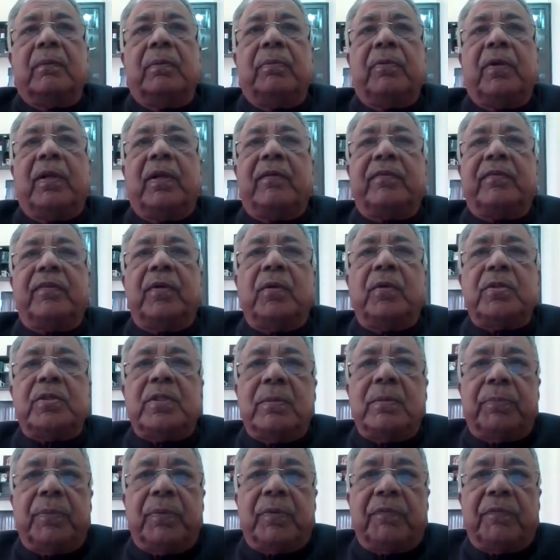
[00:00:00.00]

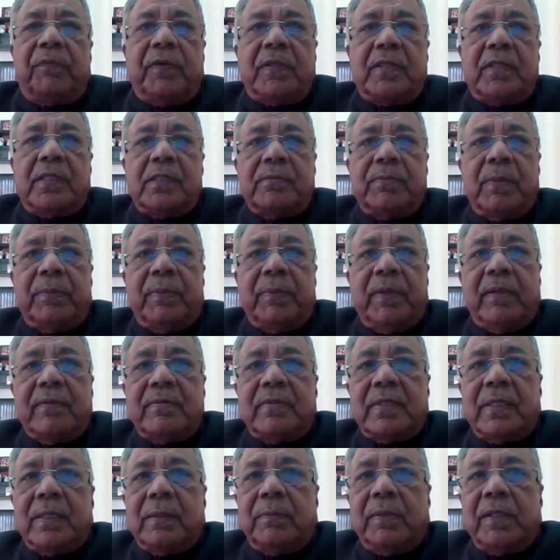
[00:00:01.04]
resolution professionals may be
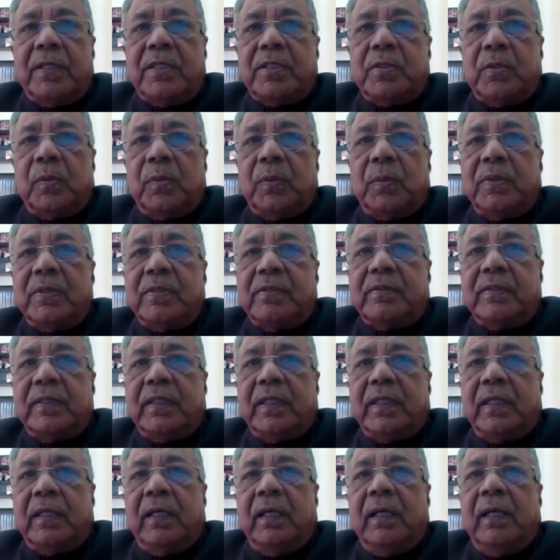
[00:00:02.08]
established to
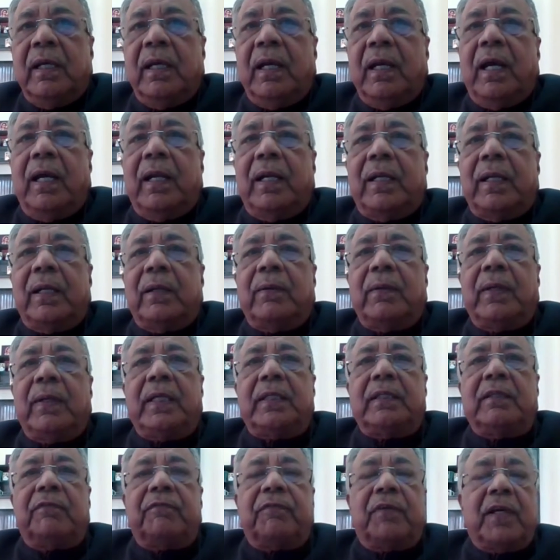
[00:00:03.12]
oversee and
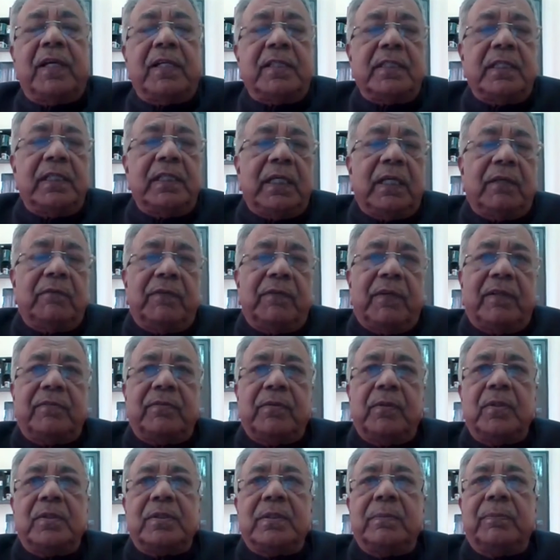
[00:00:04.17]
regulate the functioning of
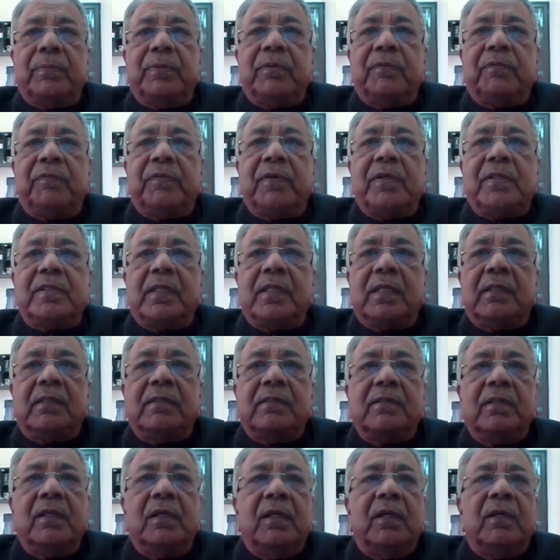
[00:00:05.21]
resolution
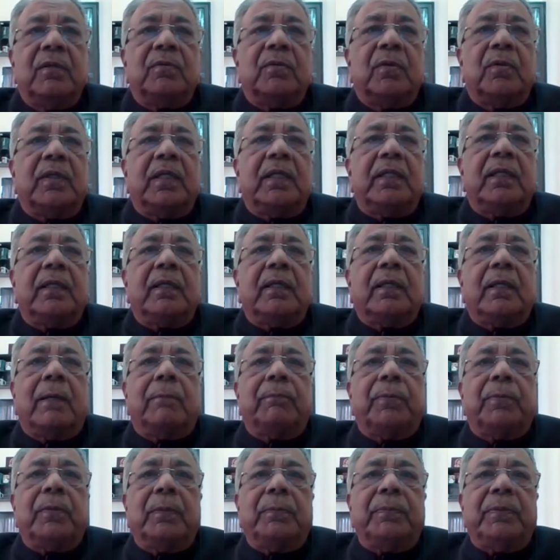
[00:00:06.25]
professionals so that there are
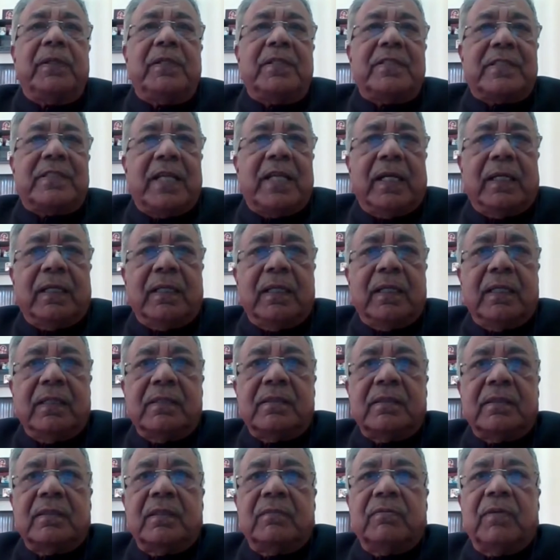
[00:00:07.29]
appropriate
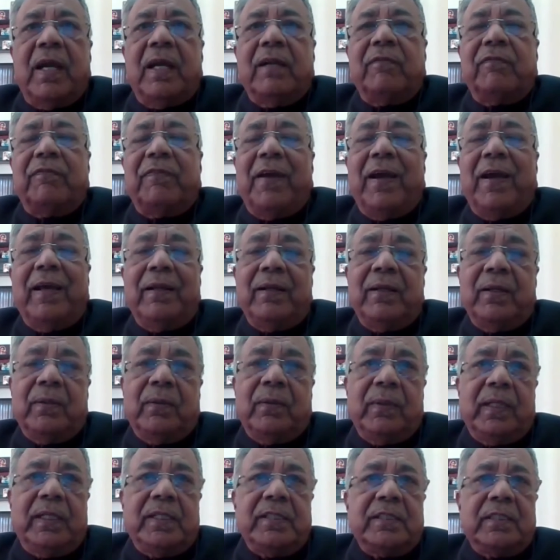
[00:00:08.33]
standards and fair
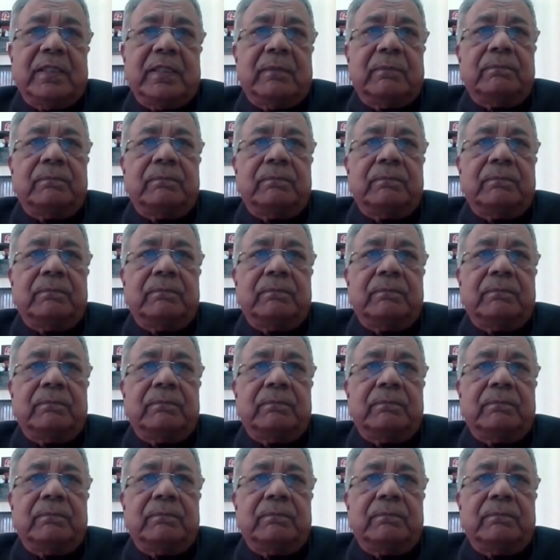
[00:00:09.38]
regulation.